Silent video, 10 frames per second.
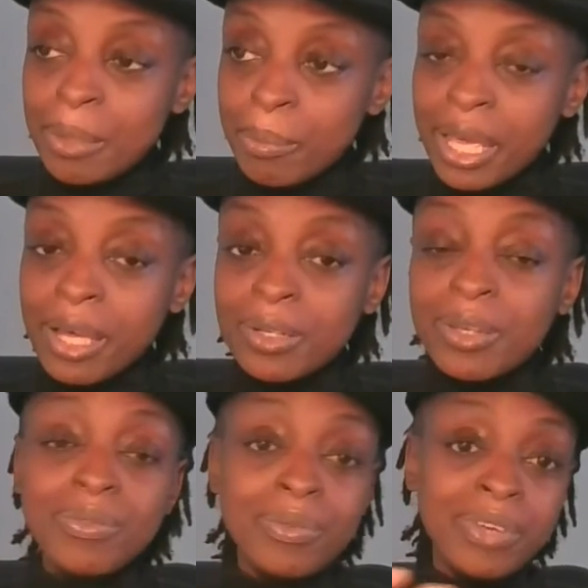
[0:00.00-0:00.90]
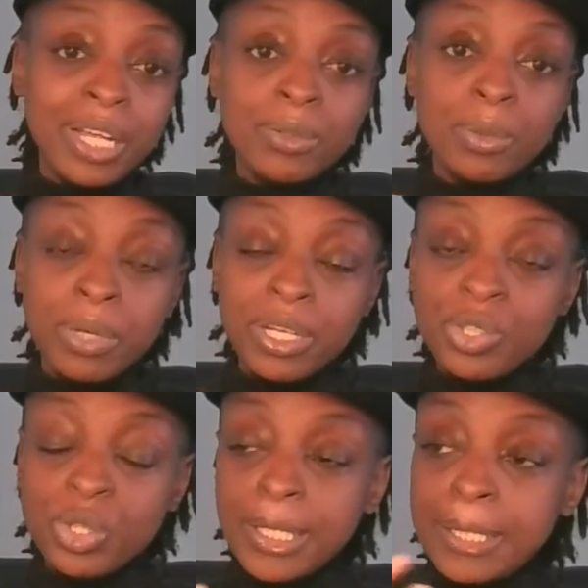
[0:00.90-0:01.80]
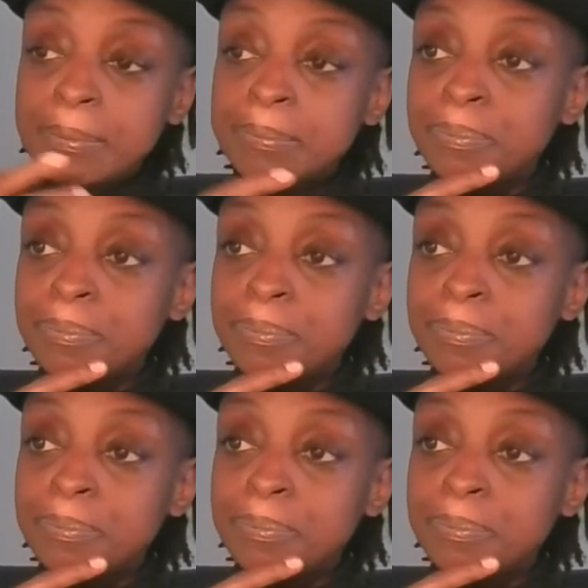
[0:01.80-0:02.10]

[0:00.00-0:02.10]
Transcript: amount of the valuation,